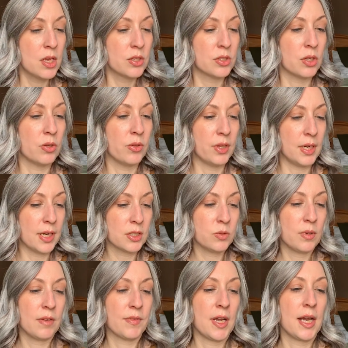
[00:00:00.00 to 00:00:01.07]
so the next one
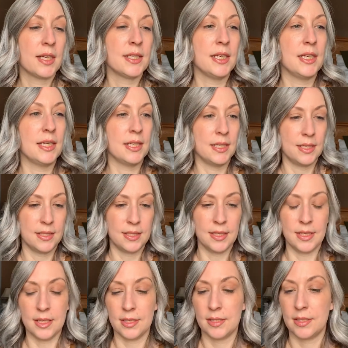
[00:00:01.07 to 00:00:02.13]
I've got is
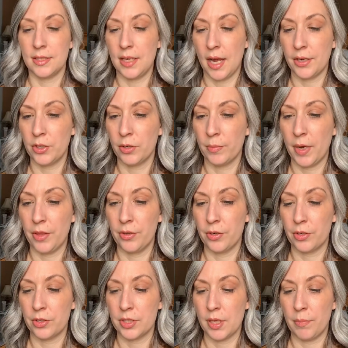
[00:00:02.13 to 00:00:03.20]
this Not Your
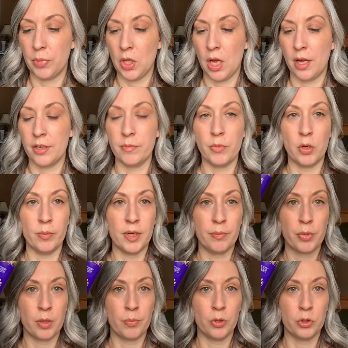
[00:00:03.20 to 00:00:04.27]
Mother's Blonde Moment
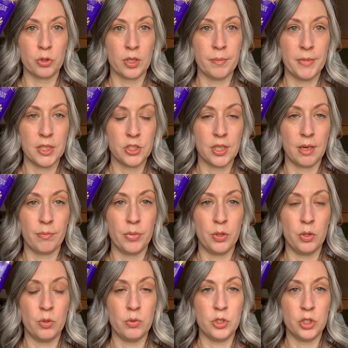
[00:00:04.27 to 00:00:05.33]
Purple Treatment
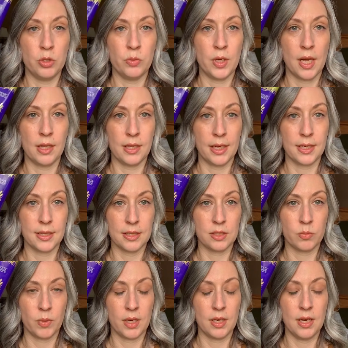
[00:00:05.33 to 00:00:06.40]
Shampoo. Do not like this
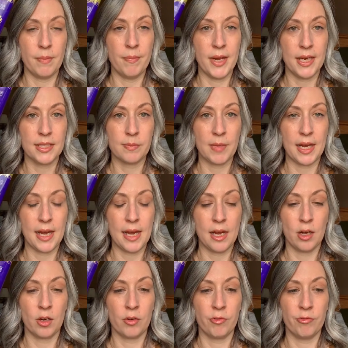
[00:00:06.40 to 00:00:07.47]
one. It makes my
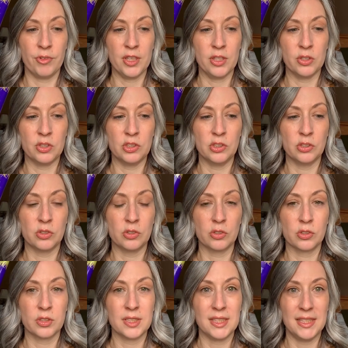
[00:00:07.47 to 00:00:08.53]
hair feel
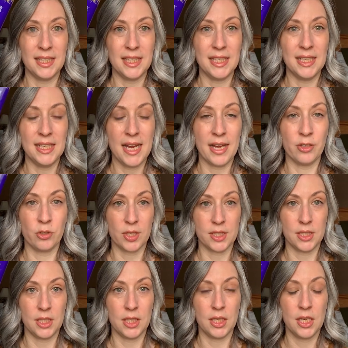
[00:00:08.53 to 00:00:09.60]
sticky and
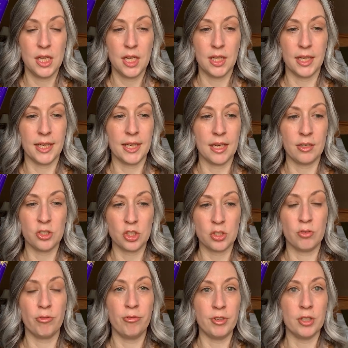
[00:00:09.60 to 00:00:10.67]
crusty. Like it just
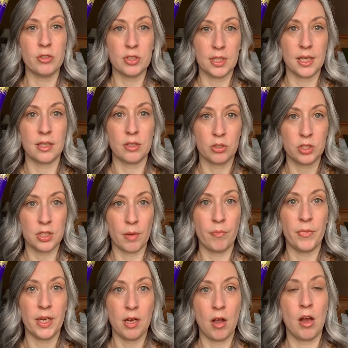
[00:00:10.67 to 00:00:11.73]
feels like there's
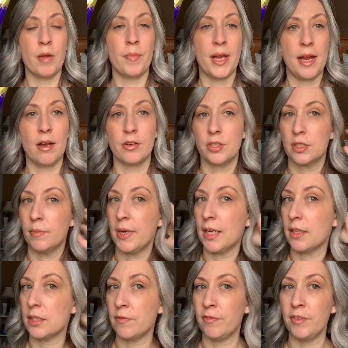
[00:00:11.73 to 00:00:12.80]
something on my hair. does it make
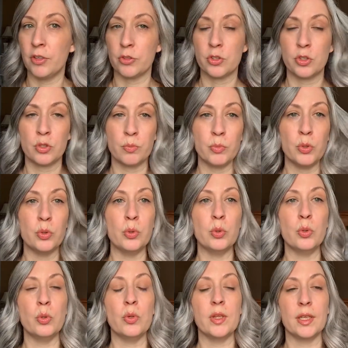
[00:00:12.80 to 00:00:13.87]
it feel
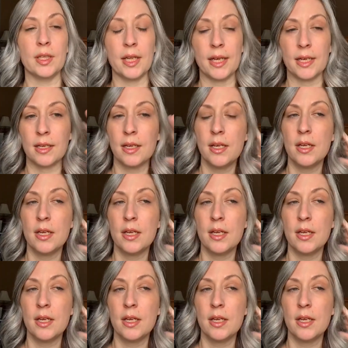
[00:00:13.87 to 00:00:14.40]
smooth and like